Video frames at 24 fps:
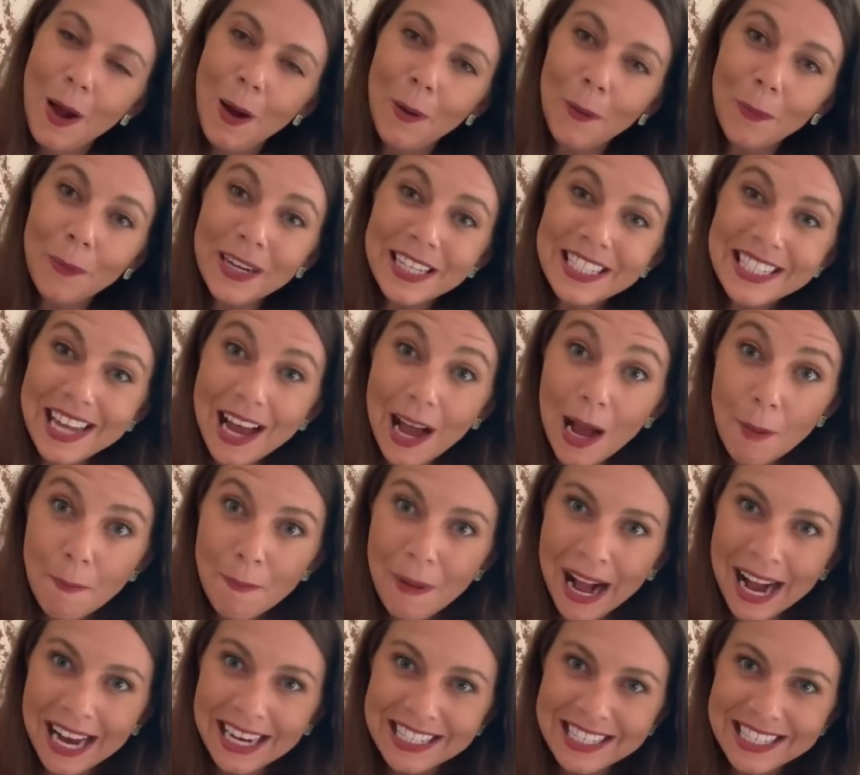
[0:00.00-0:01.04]
What's up,
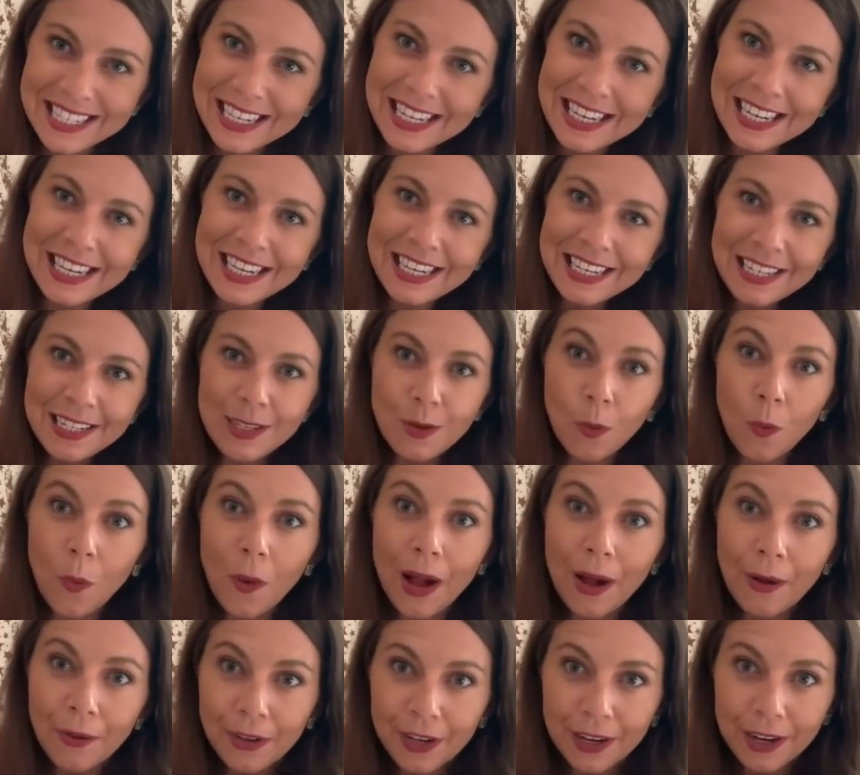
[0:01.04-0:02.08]
Pisces?
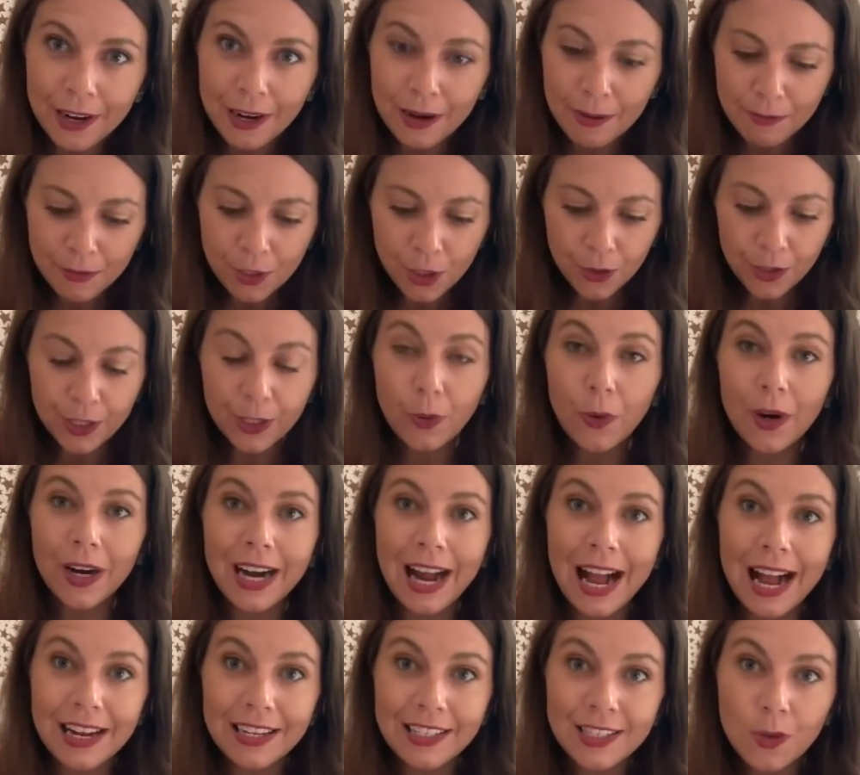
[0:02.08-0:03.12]
Welcome to your
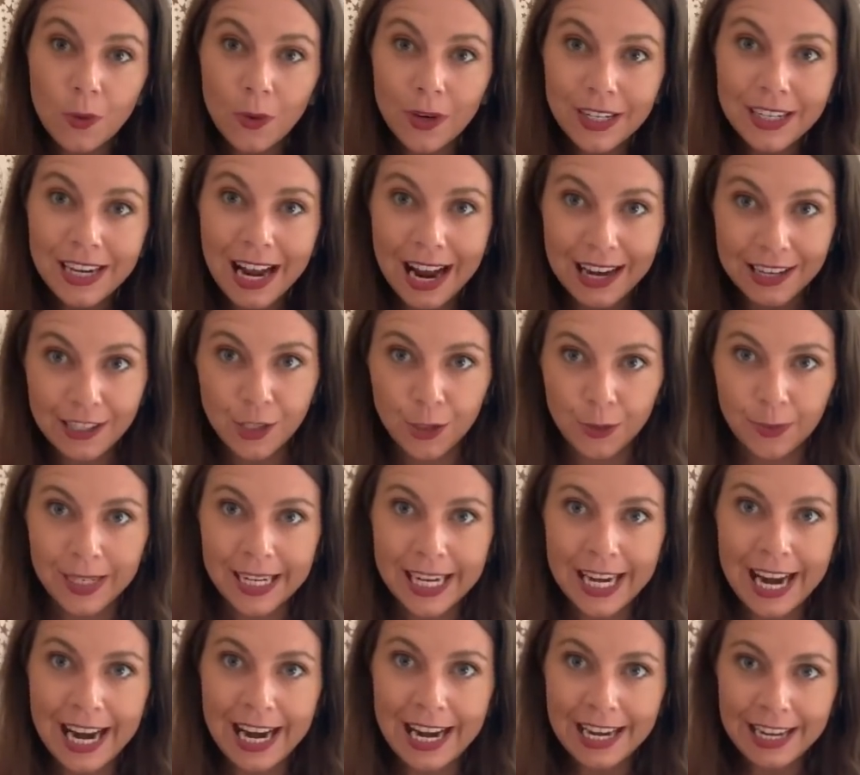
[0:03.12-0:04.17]
X or Next
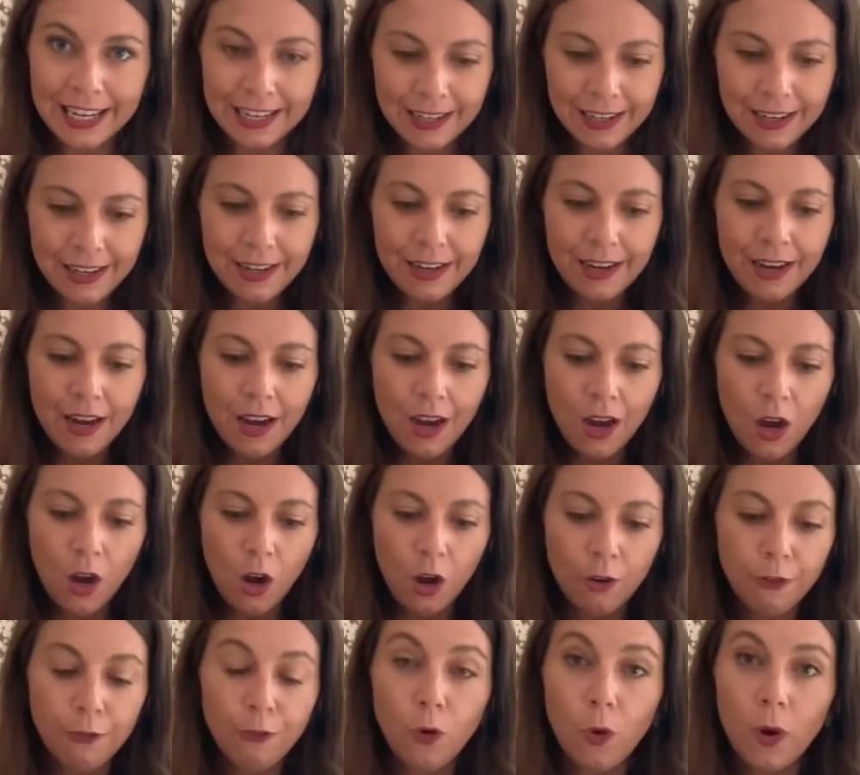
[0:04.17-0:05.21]
reading
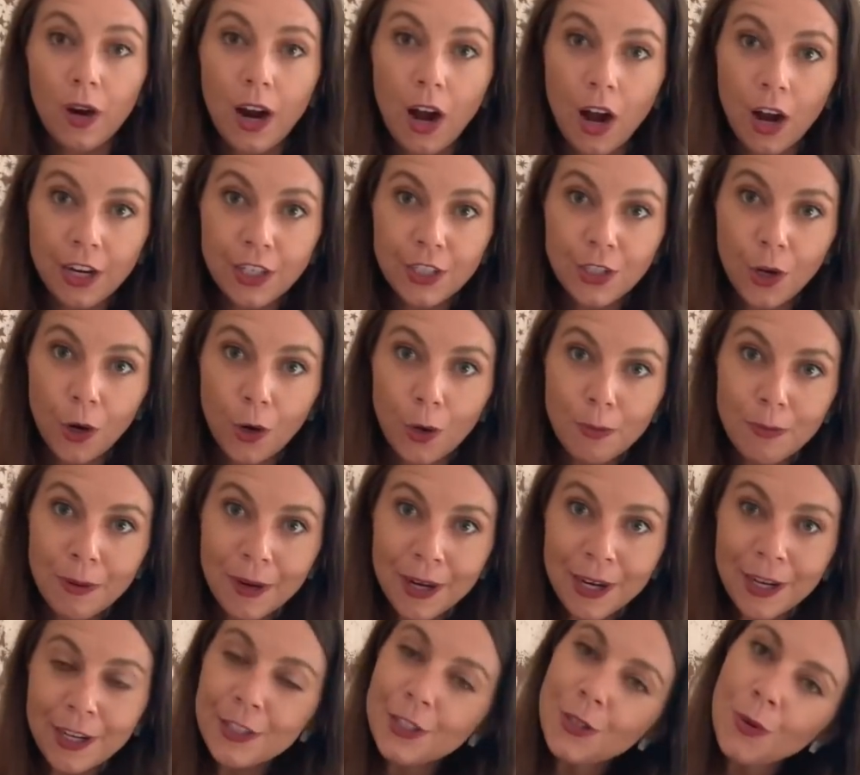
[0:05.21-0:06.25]
for
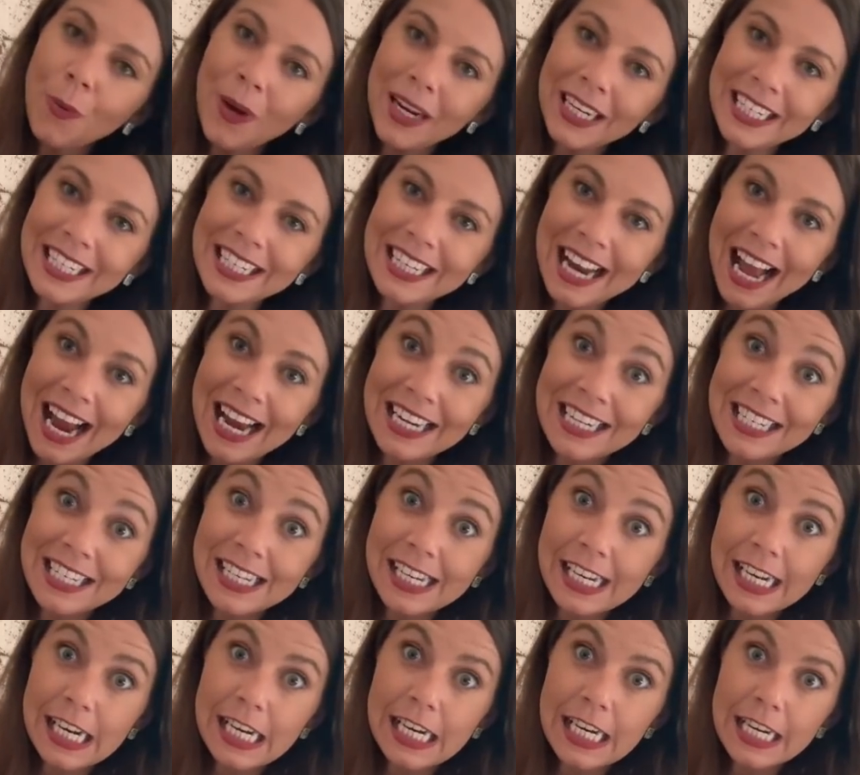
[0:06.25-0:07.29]
October
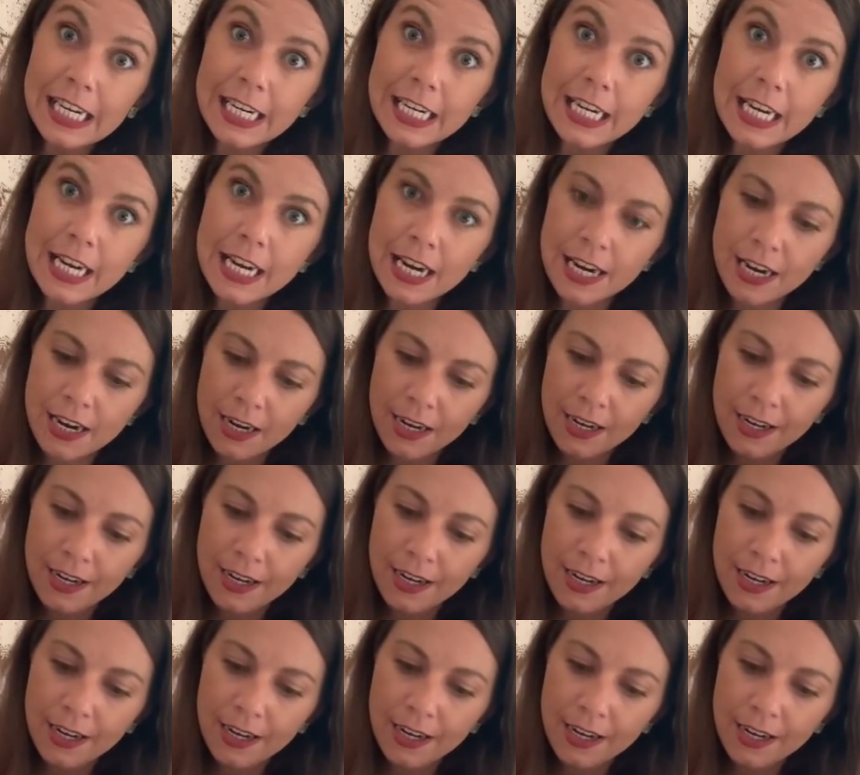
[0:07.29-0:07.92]
2019.